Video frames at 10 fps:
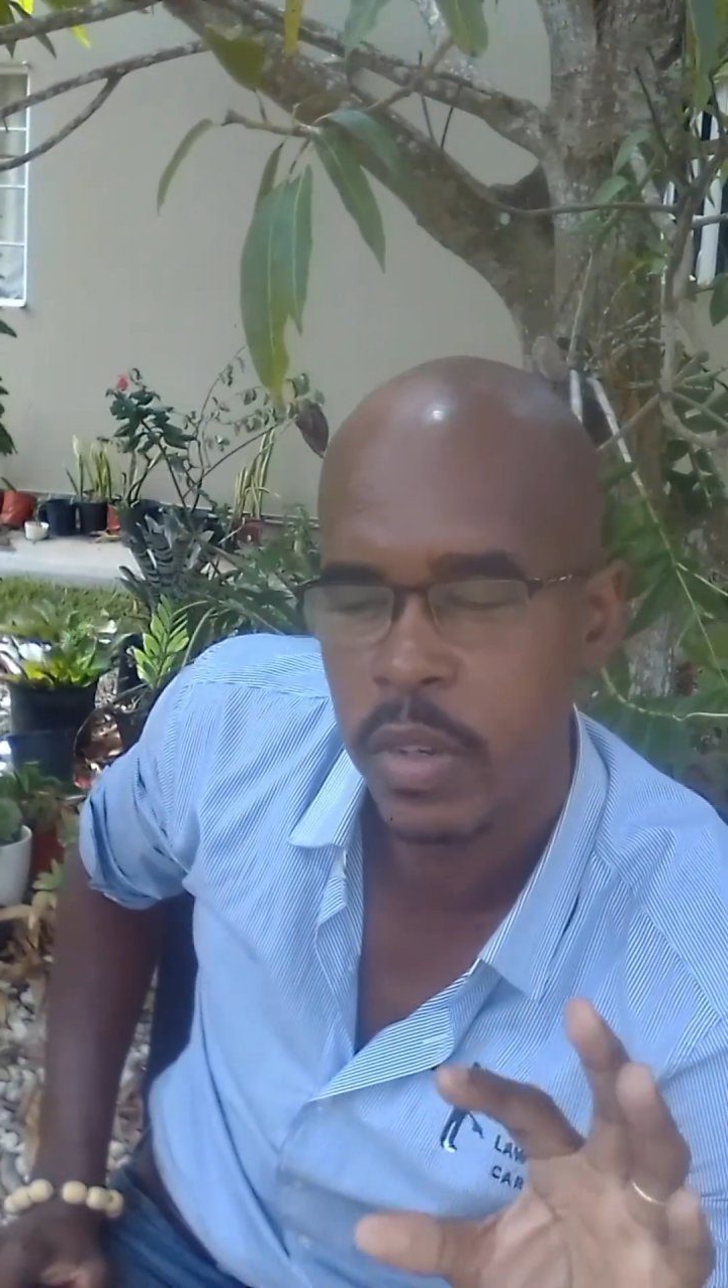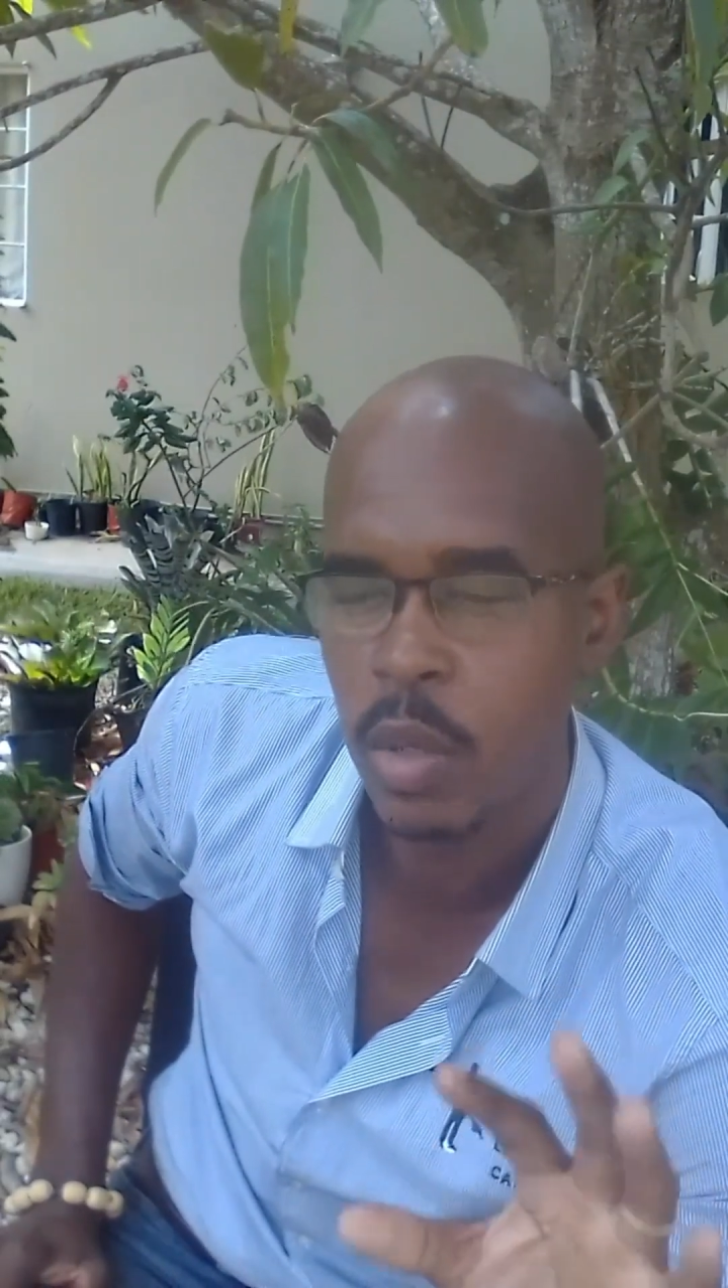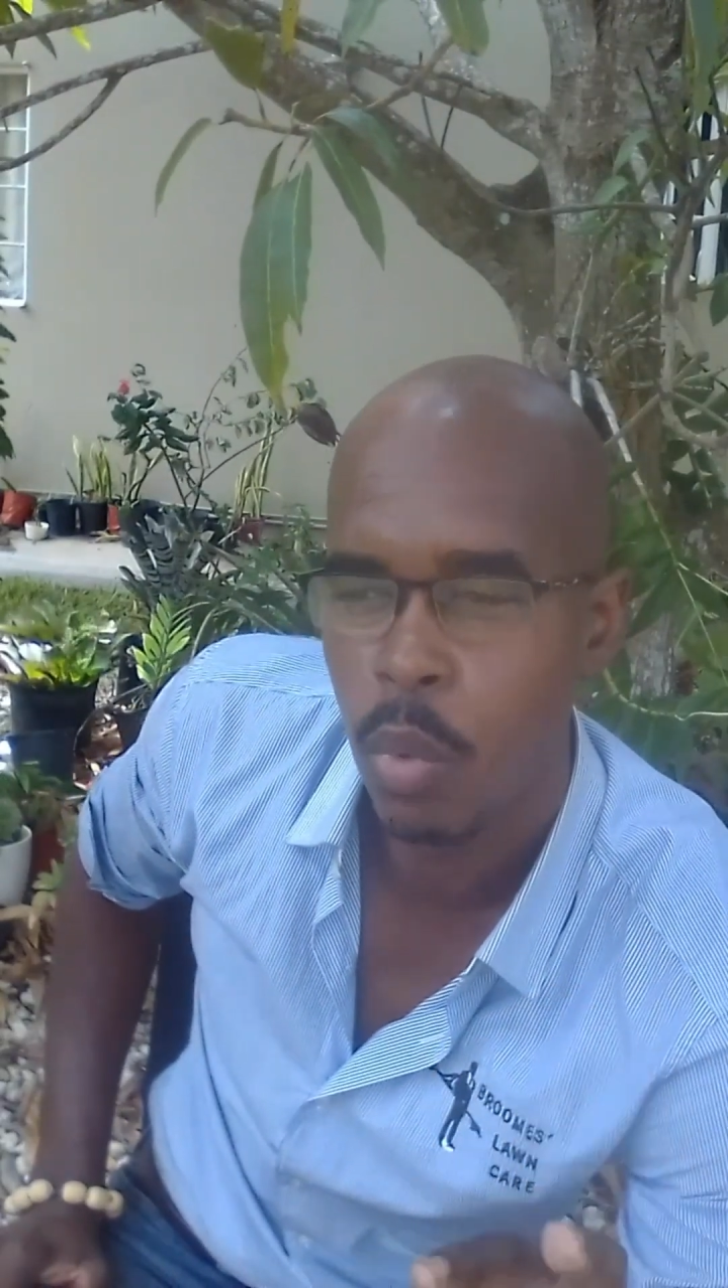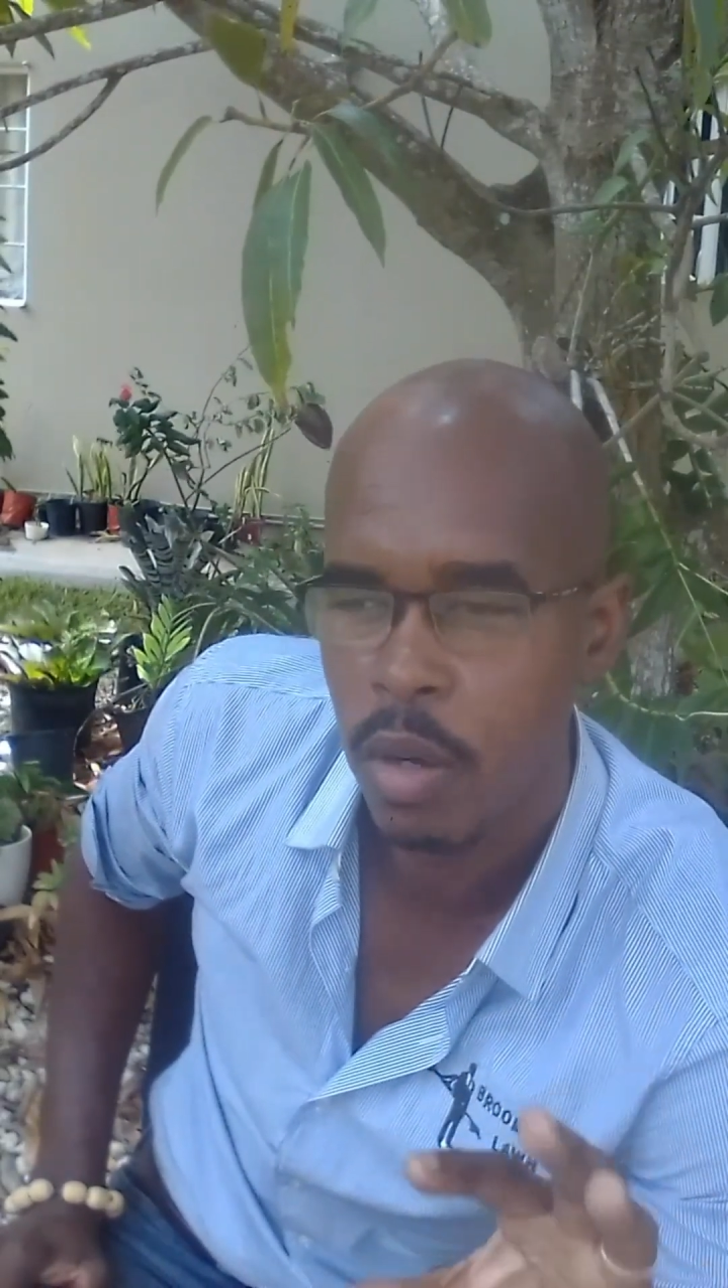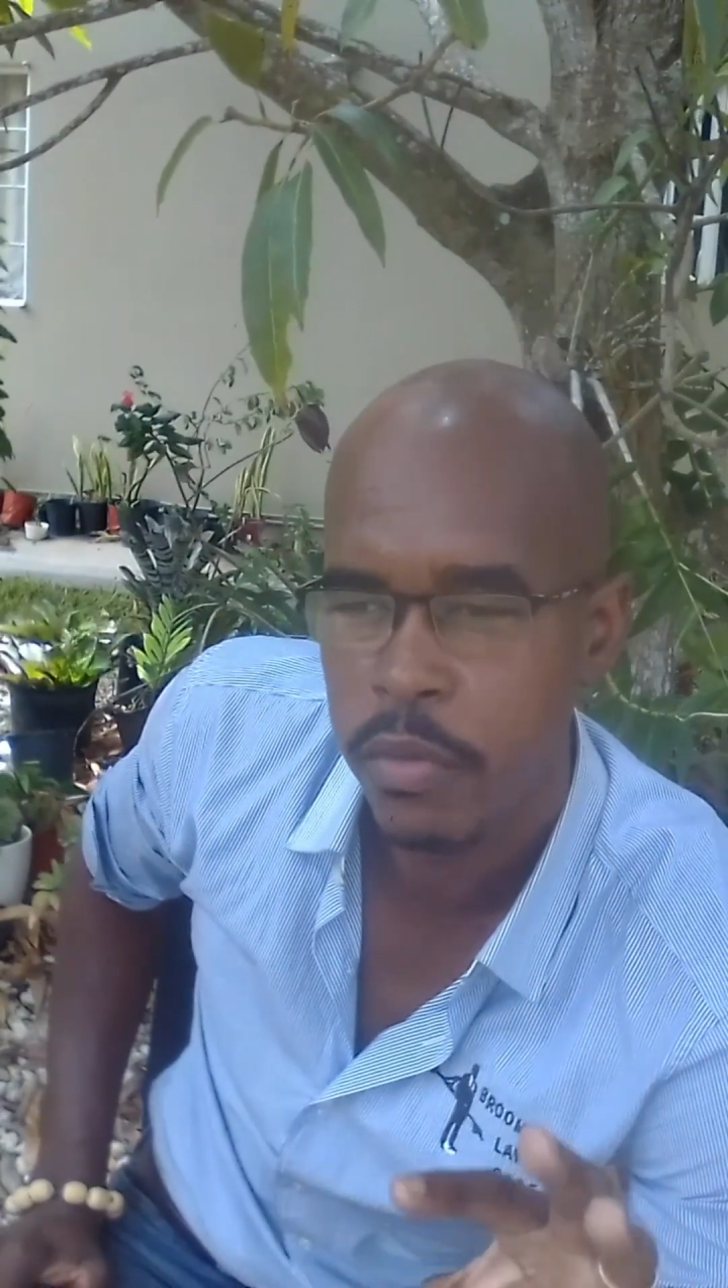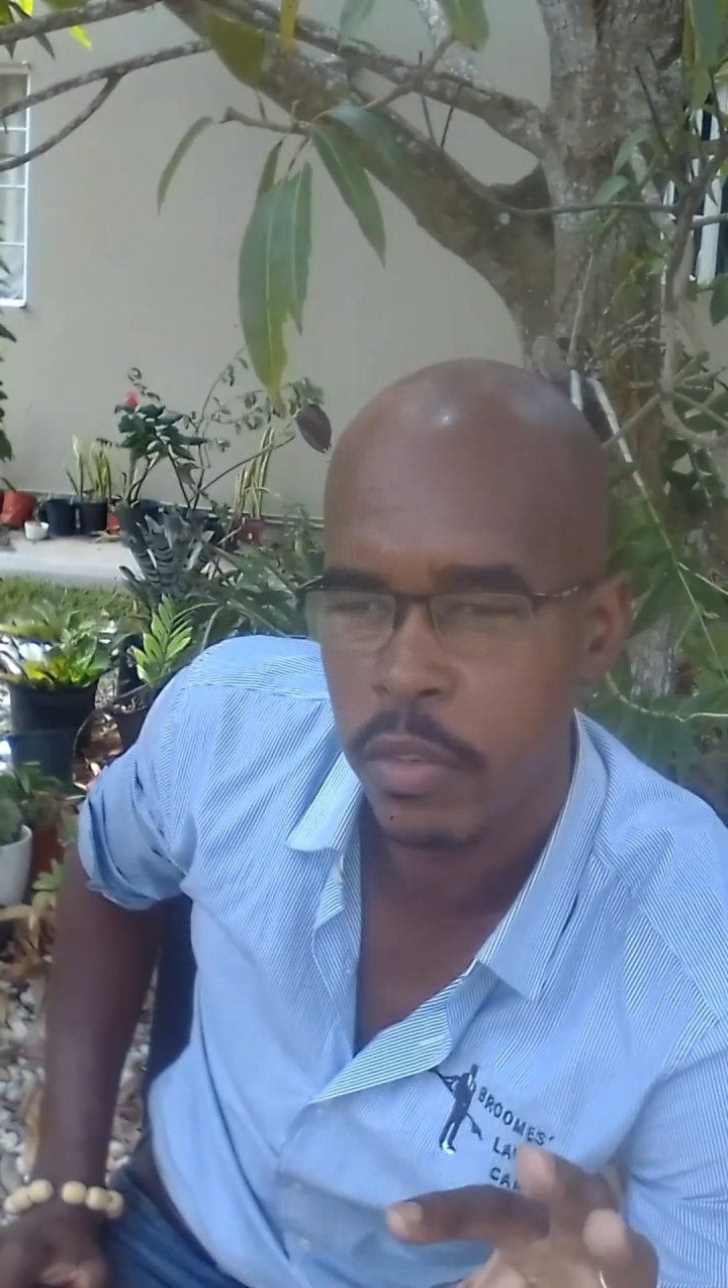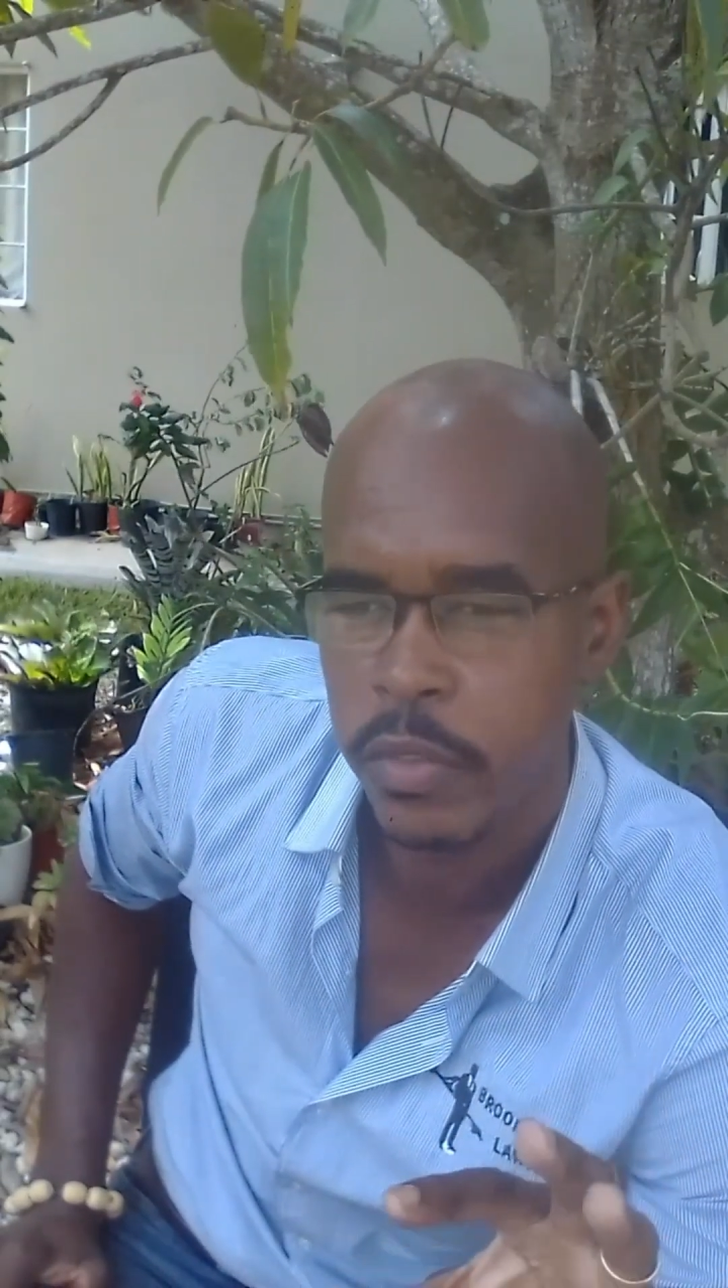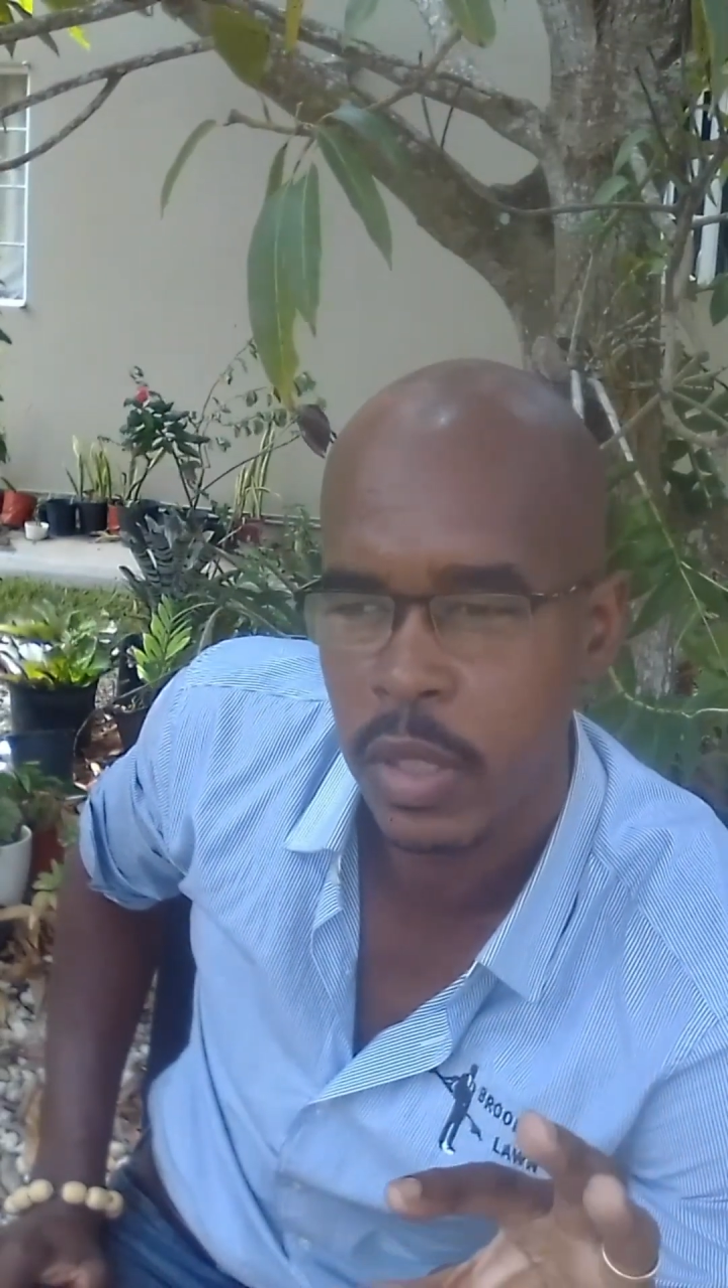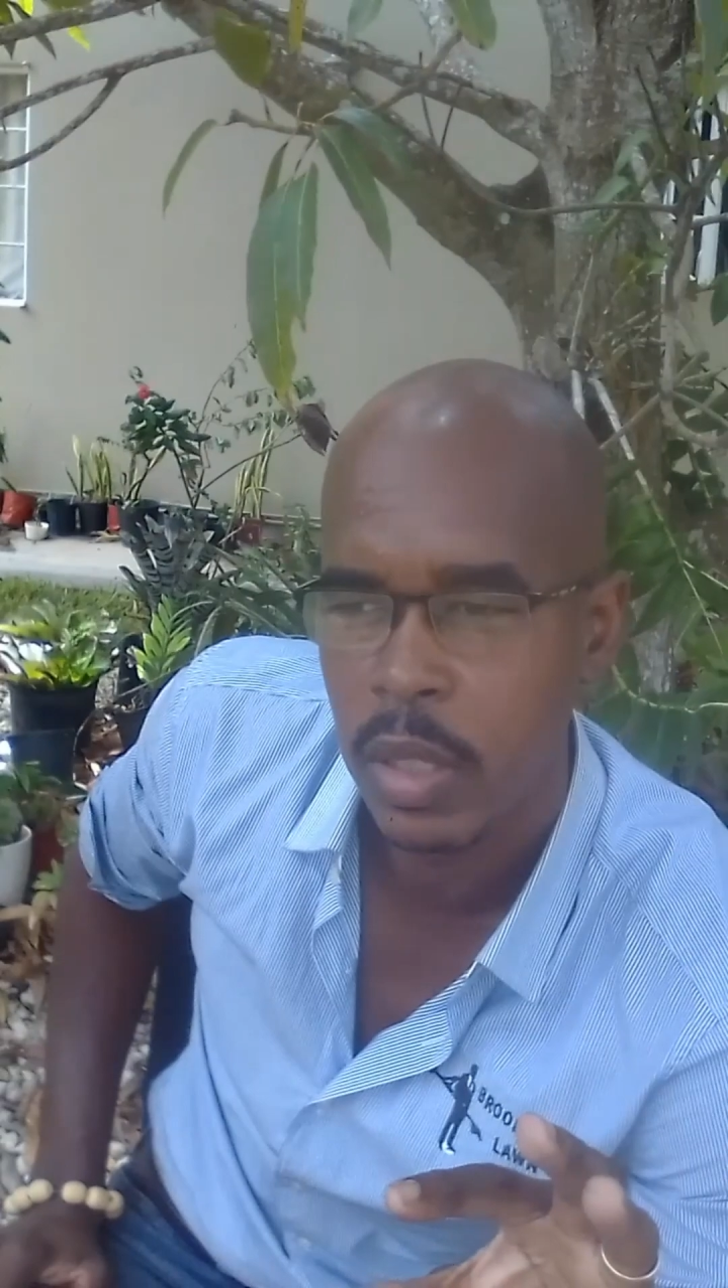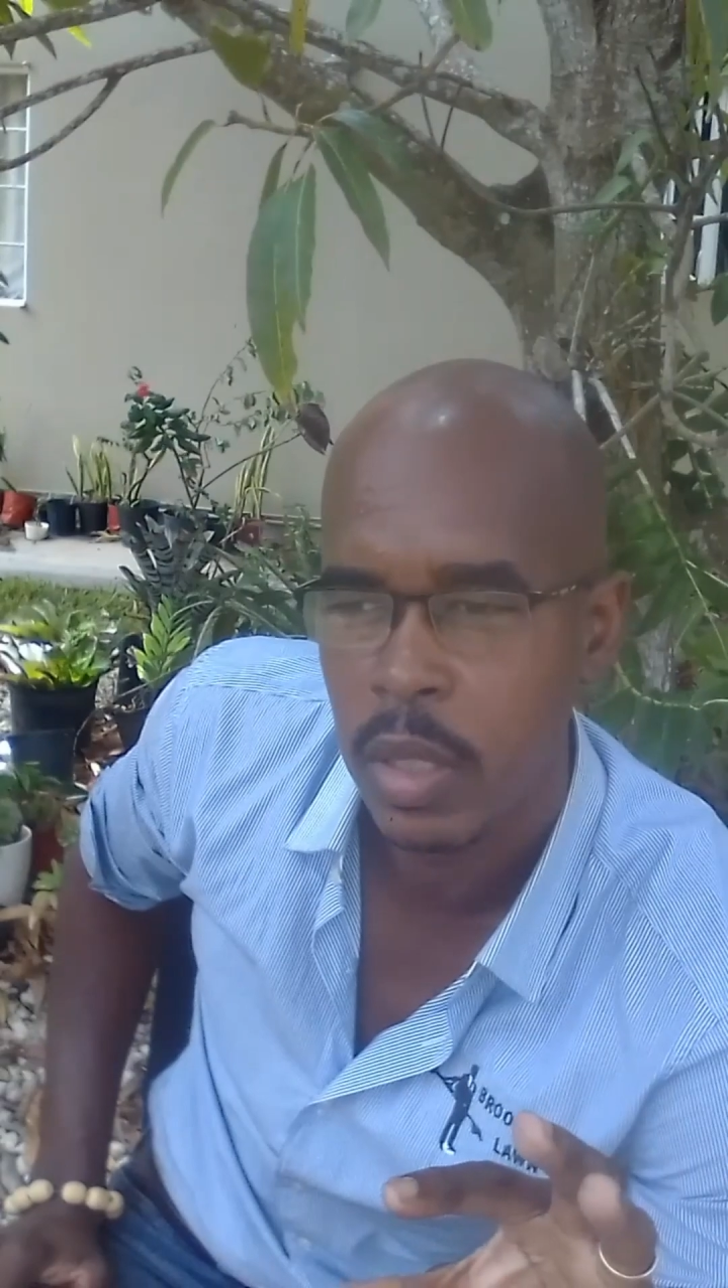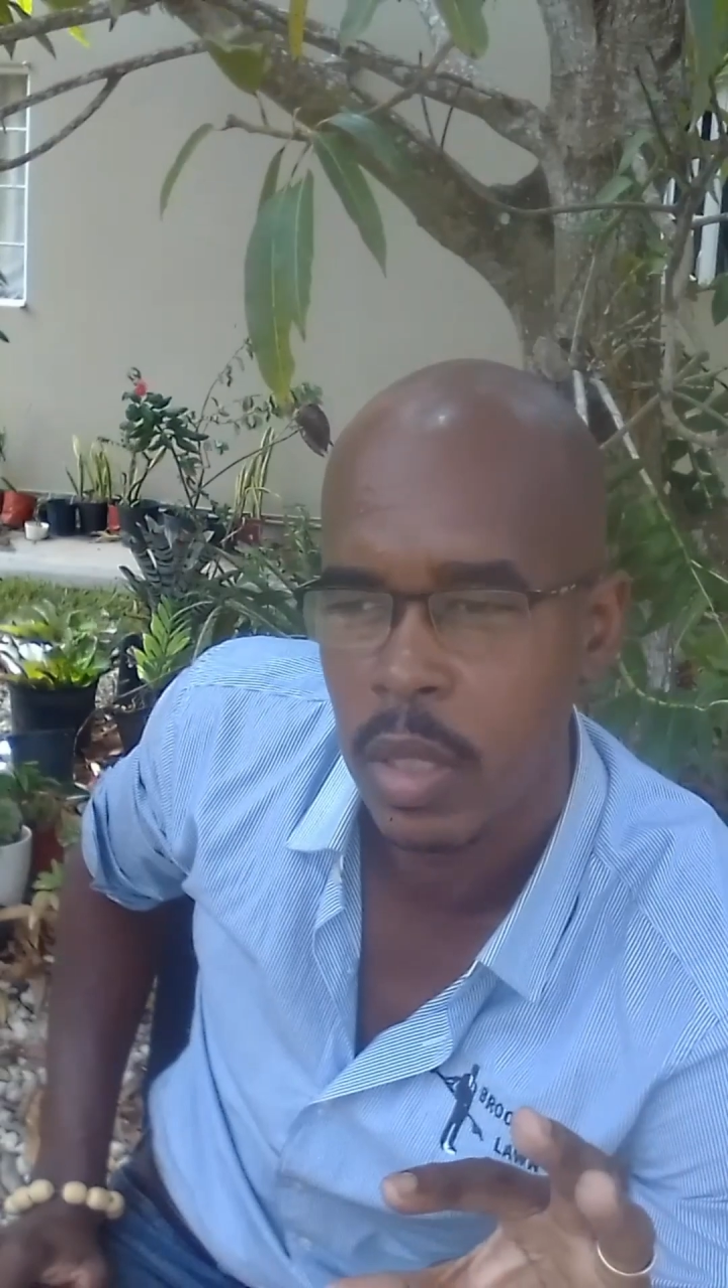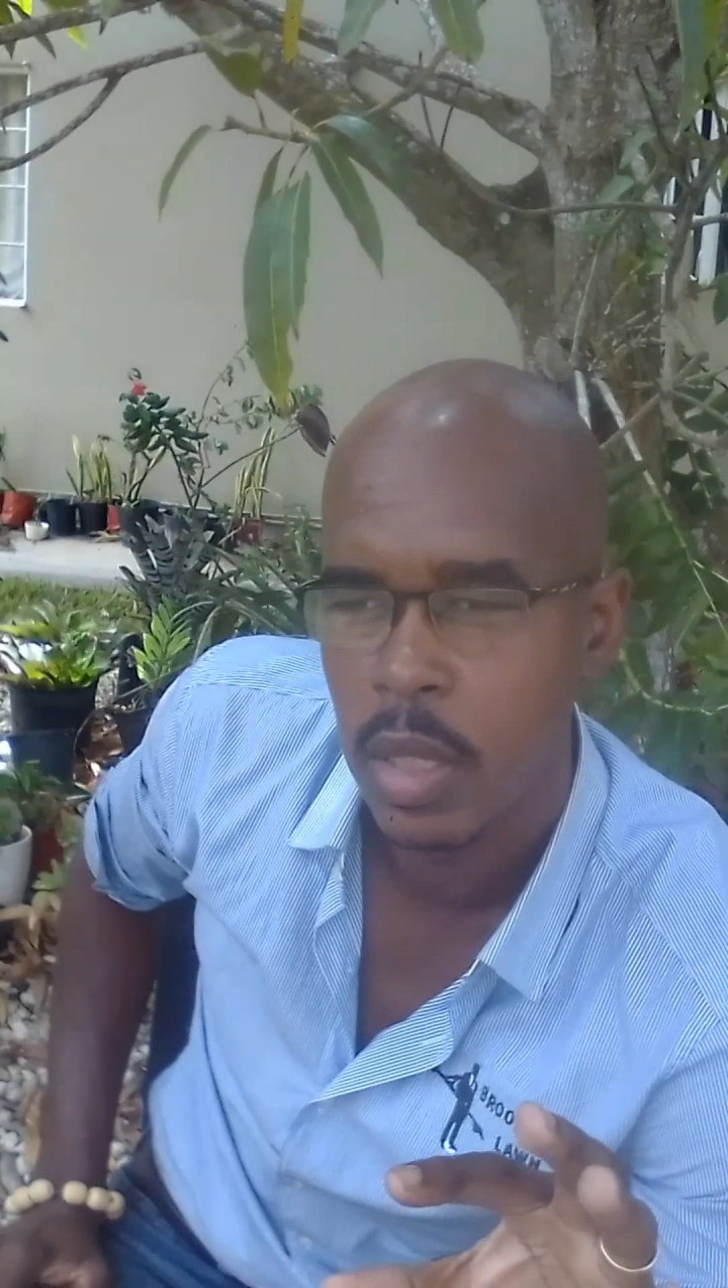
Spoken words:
for the 150,